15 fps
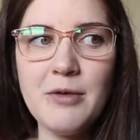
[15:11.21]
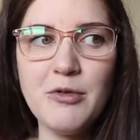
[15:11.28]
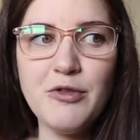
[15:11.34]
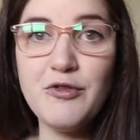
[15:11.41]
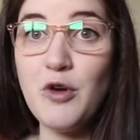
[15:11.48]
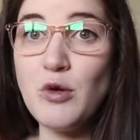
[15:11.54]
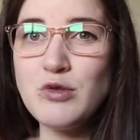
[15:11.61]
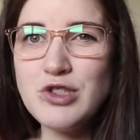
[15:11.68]

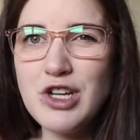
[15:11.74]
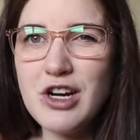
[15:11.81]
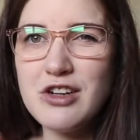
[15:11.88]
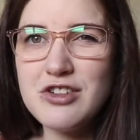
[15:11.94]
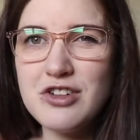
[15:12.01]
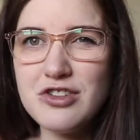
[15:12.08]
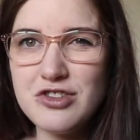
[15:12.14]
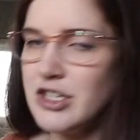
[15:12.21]
phone
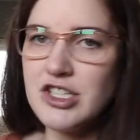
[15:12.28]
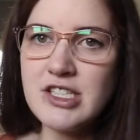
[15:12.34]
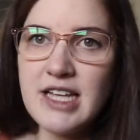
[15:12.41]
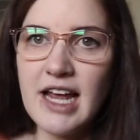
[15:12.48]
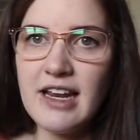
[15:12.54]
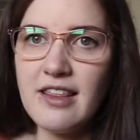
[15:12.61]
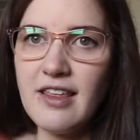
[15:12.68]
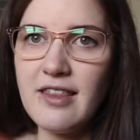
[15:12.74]
chargers, just
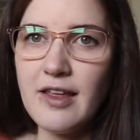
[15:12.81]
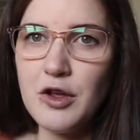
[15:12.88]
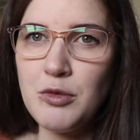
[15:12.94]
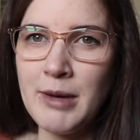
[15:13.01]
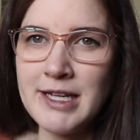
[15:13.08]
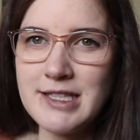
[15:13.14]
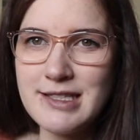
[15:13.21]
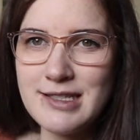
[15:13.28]
anything that you
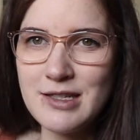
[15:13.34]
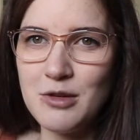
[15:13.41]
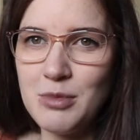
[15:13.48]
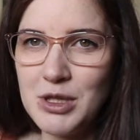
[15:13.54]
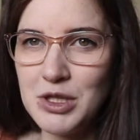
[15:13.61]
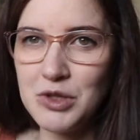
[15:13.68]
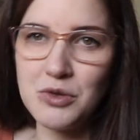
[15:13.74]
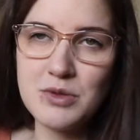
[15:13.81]
might still
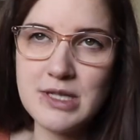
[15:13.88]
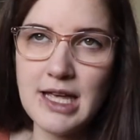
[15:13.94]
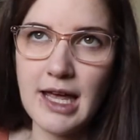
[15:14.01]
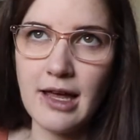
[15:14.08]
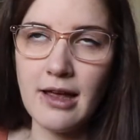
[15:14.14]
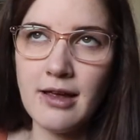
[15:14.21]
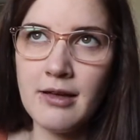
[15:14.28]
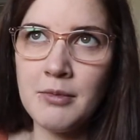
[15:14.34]
be
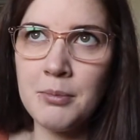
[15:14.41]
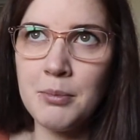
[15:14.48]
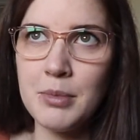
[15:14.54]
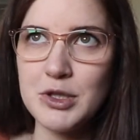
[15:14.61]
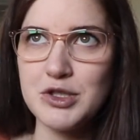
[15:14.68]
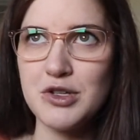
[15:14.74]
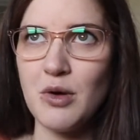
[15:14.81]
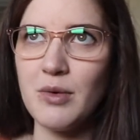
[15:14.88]
using
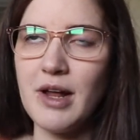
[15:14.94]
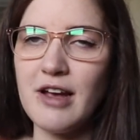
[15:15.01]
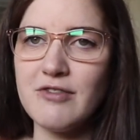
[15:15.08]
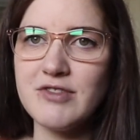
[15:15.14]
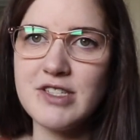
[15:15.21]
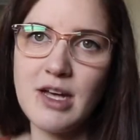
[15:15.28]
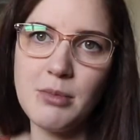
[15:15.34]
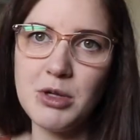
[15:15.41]
but don't
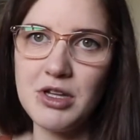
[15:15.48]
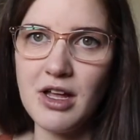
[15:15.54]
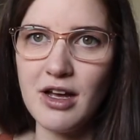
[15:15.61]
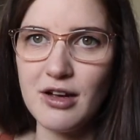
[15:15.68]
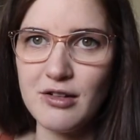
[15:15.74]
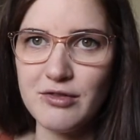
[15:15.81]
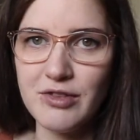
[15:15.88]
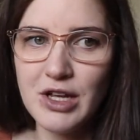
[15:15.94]
have double
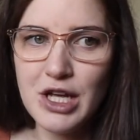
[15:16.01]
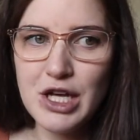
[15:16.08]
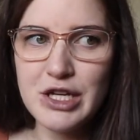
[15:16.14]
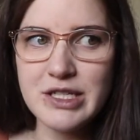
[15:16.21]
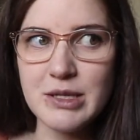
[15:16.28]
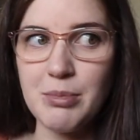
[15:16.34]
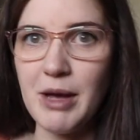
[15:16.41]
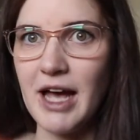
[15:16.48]
of
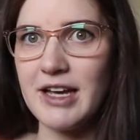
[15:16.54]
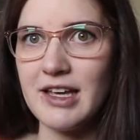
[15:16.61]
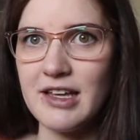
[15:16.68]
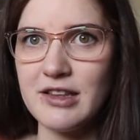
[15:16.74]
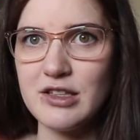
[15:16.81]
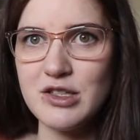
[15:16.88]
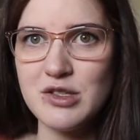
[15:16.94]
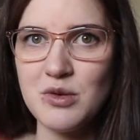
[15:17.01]
to pack
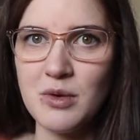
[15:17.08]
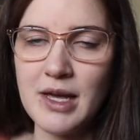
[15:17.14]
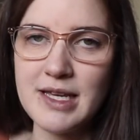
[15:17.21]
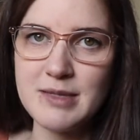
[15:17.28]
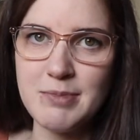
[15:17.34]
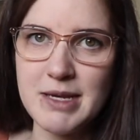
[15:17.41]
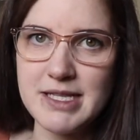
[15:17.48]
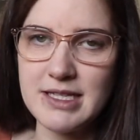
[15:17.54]
in the
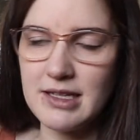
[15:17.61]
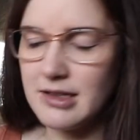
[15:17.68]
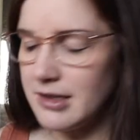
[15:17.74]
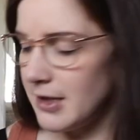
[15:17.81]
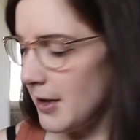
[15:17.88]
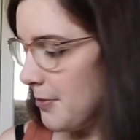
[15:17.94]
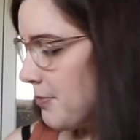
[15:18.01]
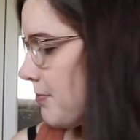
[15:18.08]
suitcase
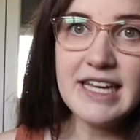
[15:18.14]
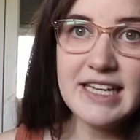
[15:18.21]
basically.